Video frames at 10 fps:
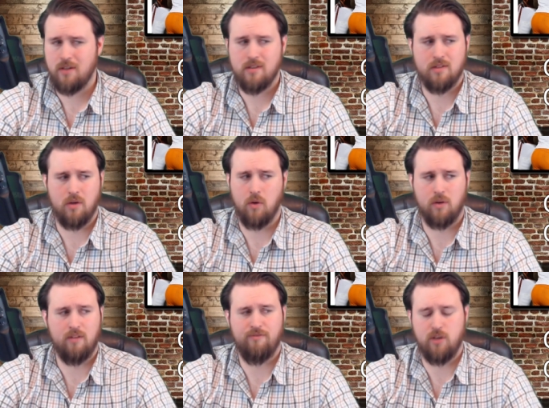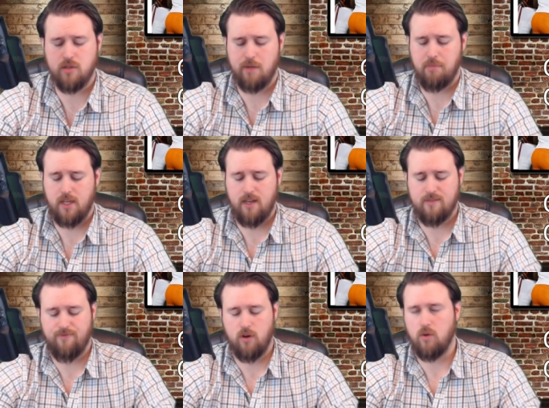So confusing play
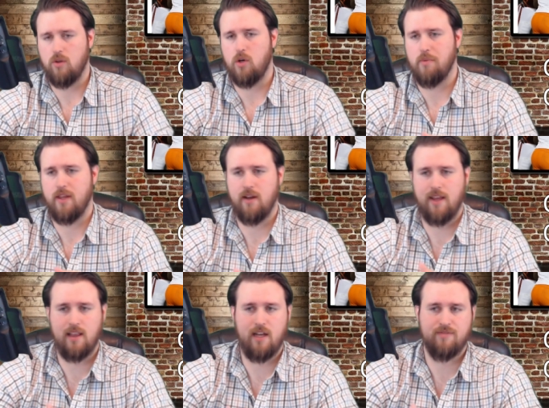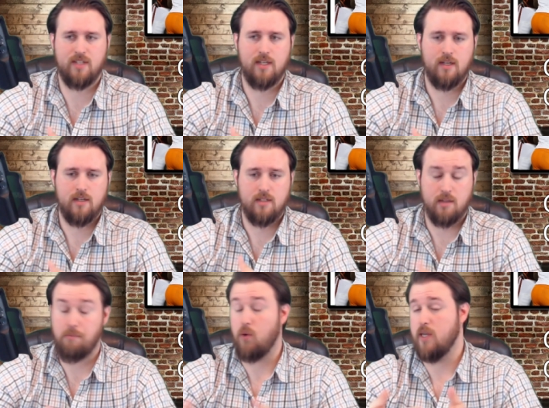for Oklahoma there. They left
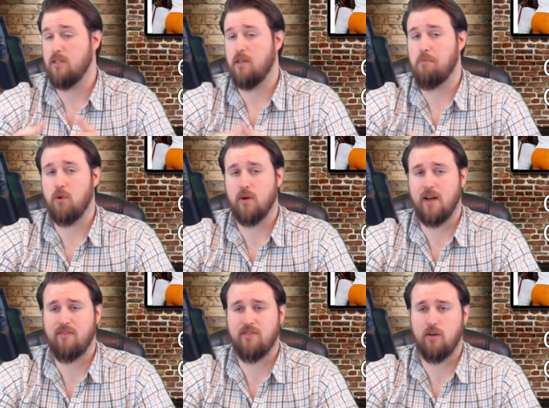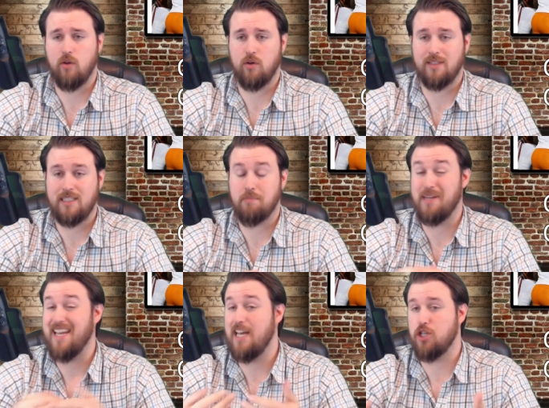some points on the board, I feel, or at least
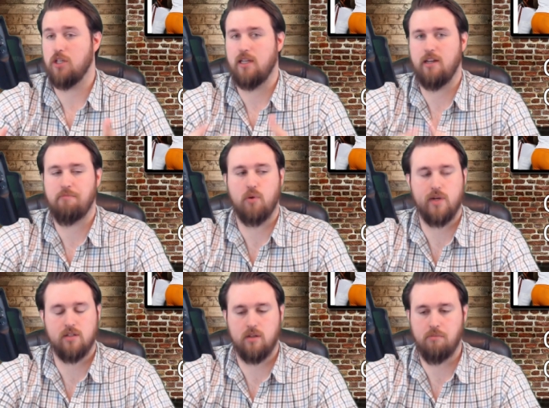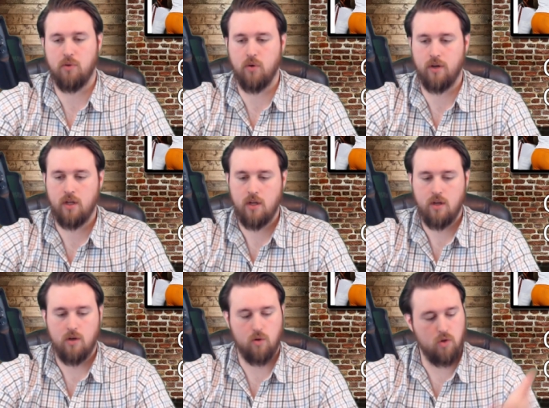potentially left points on the board.
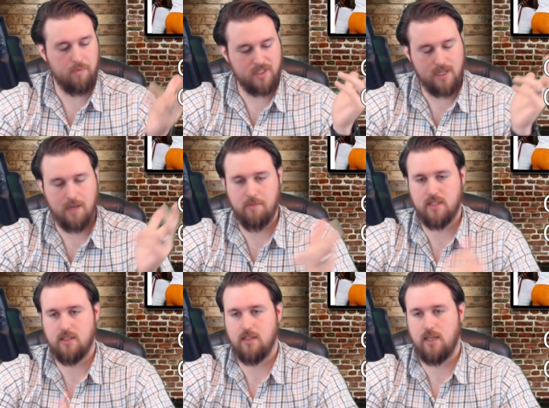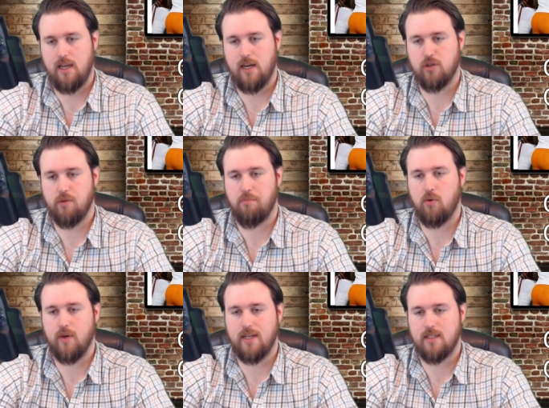Oklahoma State misses the extra
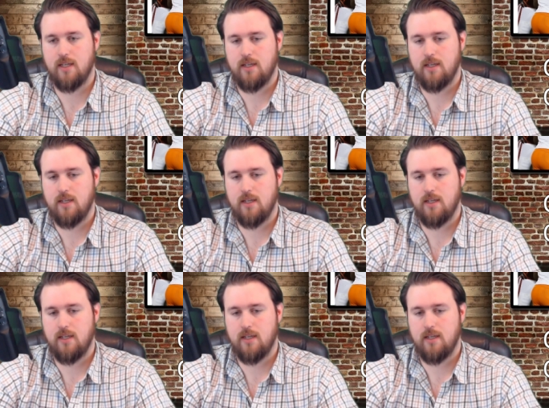point